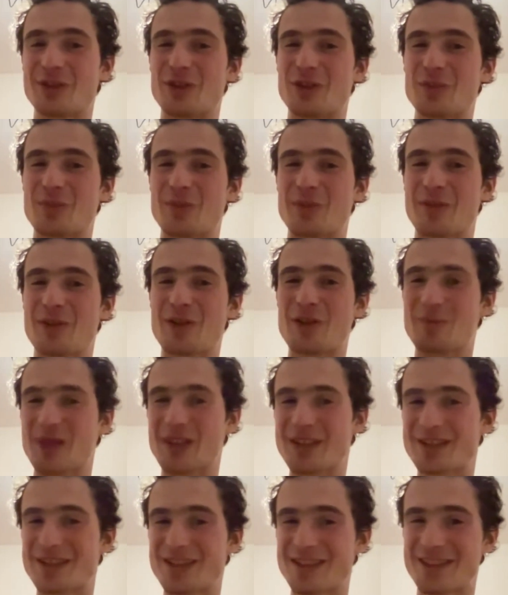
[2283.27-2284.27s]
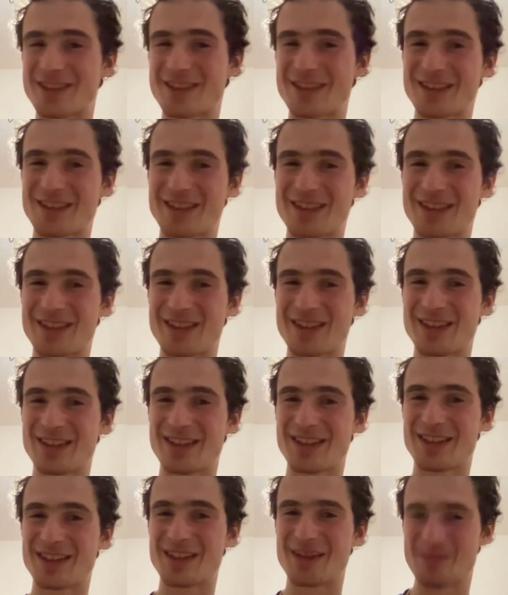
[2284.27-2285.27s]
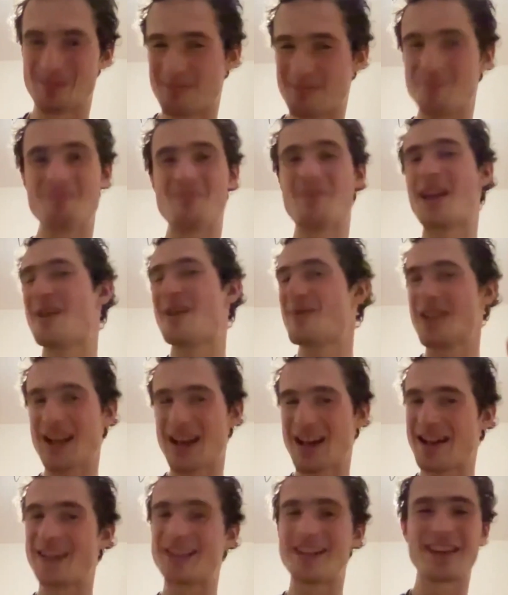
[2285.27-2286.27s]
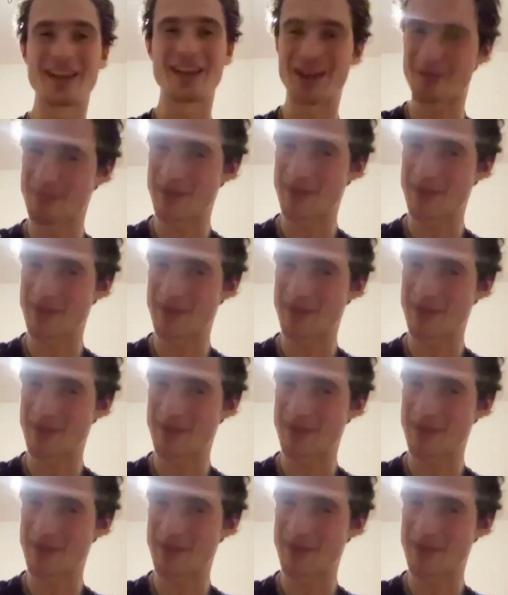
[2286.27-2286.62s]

to the good performance. Maybe there